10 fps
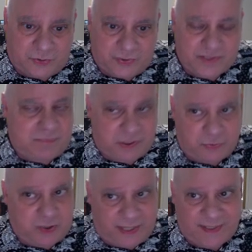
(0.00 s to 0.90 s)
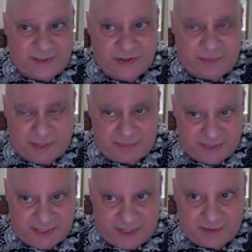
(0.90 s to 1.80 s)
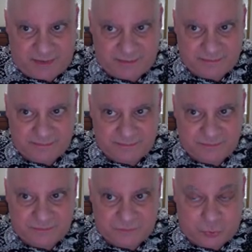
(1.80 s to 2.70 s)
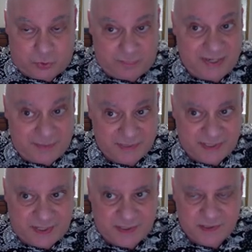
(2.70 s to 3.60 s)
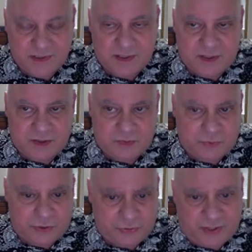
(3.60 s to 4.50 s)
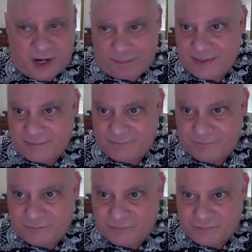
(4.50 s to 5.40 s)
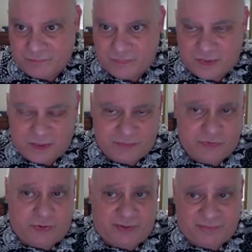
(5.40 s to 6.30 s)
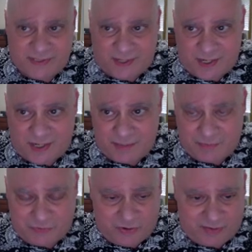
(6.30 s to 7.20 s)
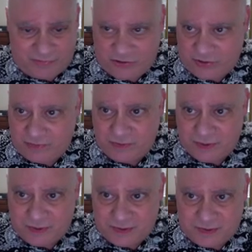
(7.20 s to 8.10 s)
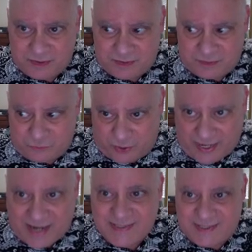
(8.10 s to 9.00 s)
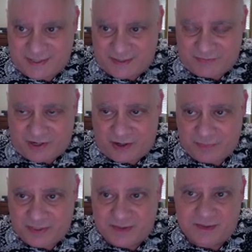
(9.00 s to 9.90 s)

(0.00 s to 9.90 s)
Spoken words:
it's much more likely you're going to make a mistake, or many mistakes, when you copy. If you don't have the time, if you don't have a good, relaxing environment.